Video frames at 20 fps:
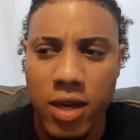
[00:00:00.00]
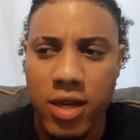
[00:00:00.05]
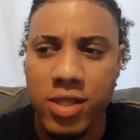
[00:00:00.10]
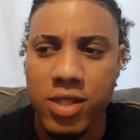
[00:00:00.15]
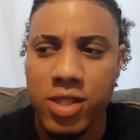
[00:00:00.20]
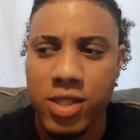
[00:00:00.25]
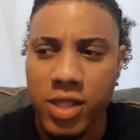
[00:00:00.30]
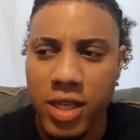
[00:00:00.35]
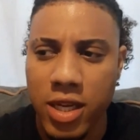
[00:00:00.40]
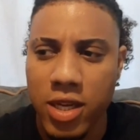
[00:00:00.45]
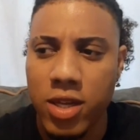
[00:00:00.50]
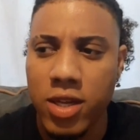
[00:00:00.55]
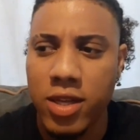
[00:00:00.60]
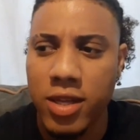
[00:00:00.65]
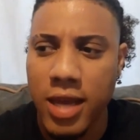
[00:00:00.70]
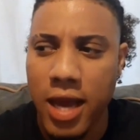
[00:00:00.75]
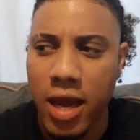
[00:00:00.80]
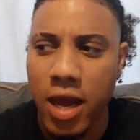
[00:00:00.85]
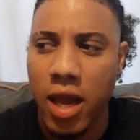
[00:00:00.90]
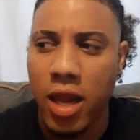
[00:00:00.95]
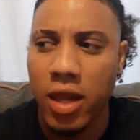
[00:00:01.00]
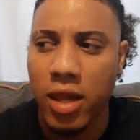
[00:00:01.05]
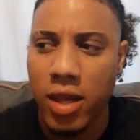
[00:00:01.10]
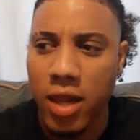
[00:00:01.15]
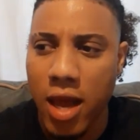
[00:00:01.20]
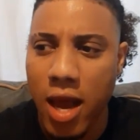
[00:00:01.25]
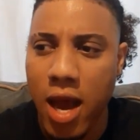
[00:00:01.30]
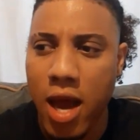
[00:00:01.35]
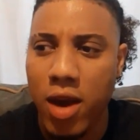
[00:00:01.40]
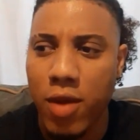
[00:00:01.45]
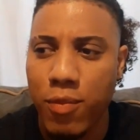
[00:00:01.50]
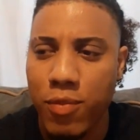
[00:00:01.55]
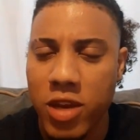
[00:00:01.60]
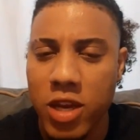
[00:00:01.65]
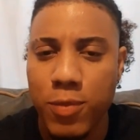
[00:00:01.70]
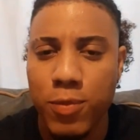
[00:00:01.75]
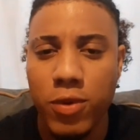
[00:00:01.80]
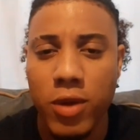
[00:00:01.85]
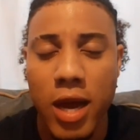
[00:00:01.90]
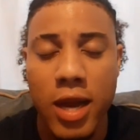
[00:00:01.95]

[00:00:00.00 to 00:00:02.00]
a skill that a lot of people,